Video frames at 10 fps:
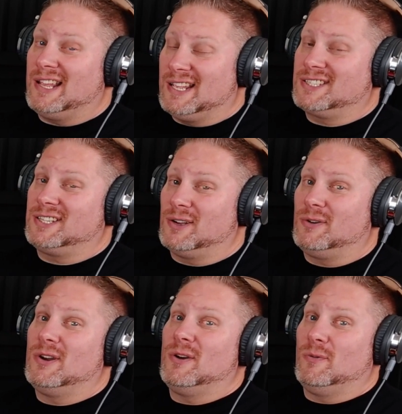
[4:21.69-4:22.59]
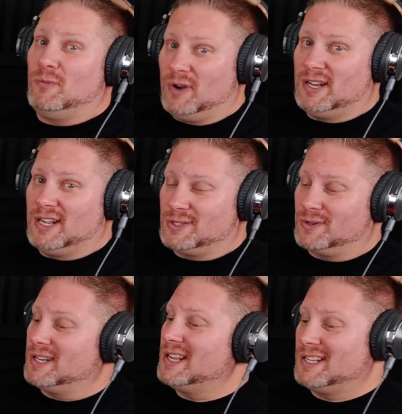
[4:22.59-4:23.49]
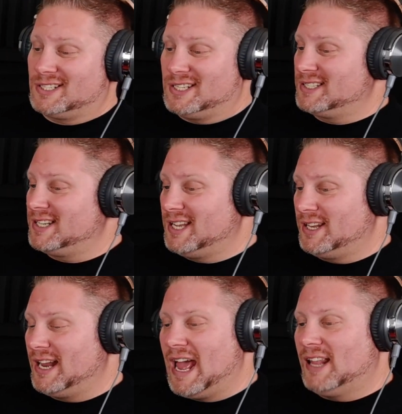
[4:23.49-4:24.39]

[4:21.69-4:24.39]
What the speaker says: It's still 100. She's killing it.